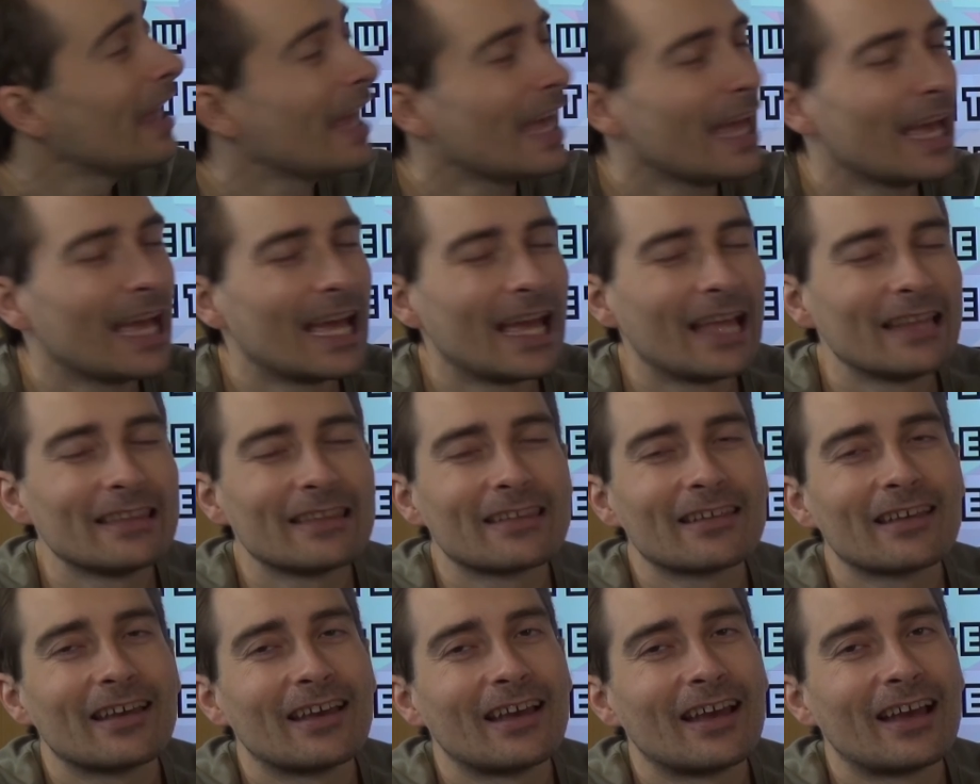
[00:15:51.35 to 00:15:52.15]

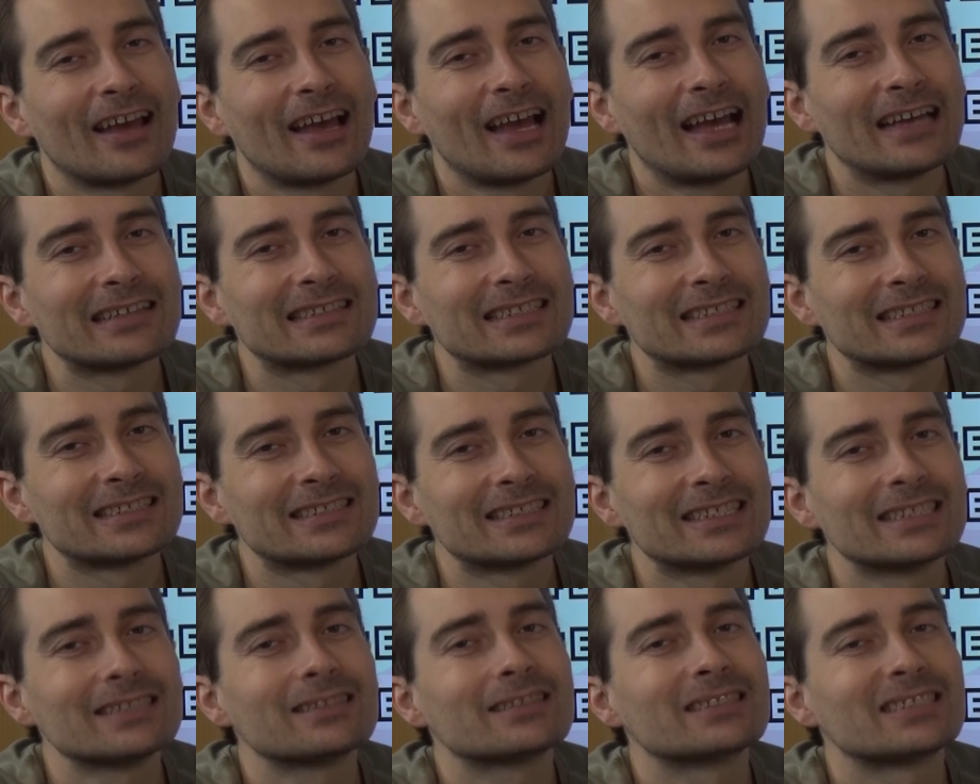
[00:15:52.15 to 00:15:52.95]
And other
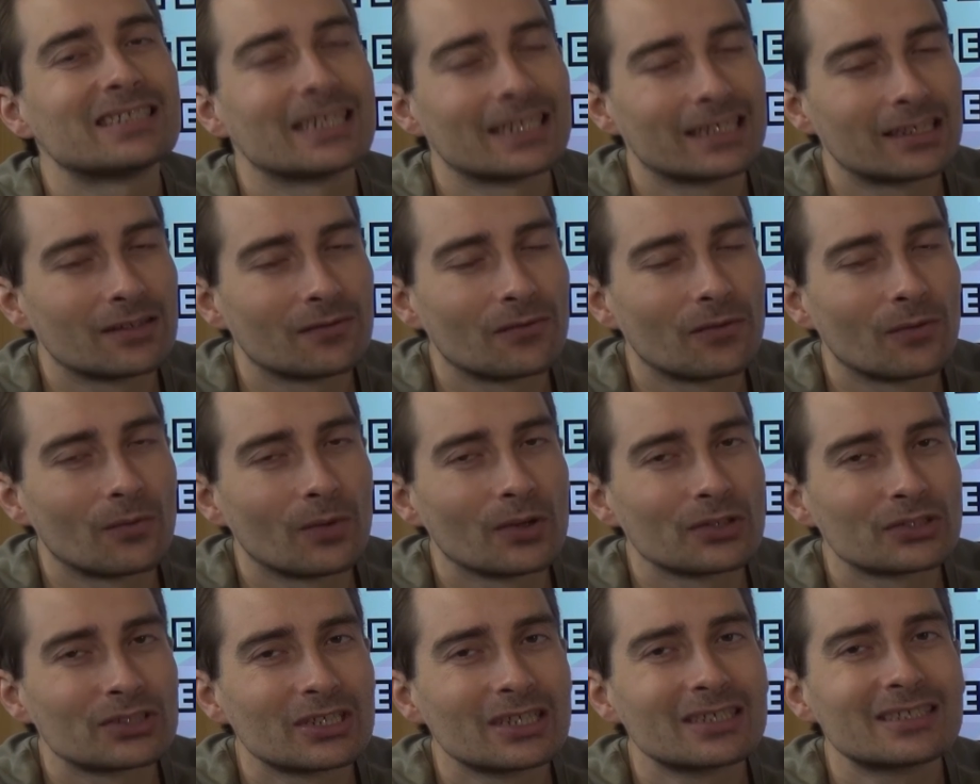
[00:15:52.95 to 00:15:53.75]
than that, thank you for
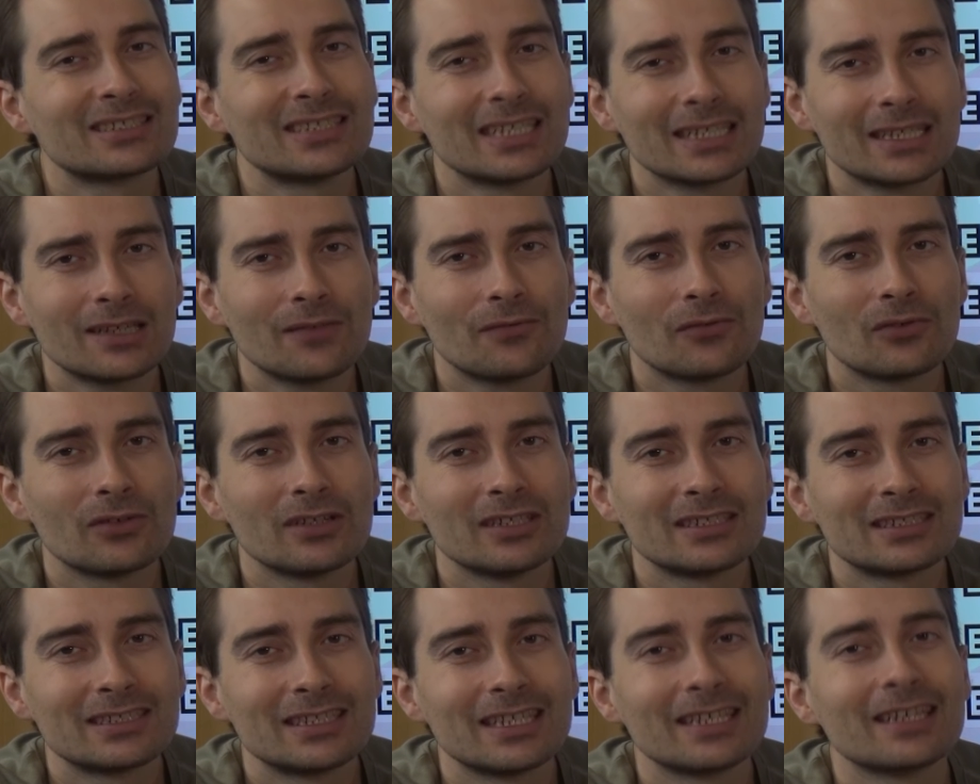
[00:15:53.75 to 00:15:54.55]
watching, thank you for
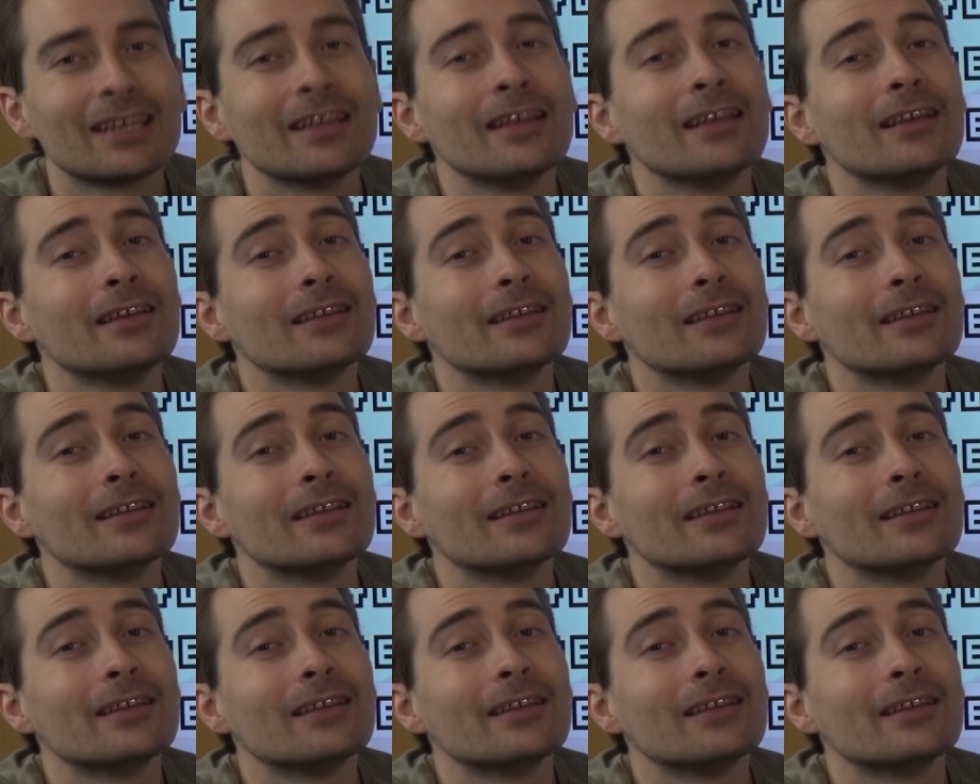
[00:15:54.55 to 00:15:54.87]
listening.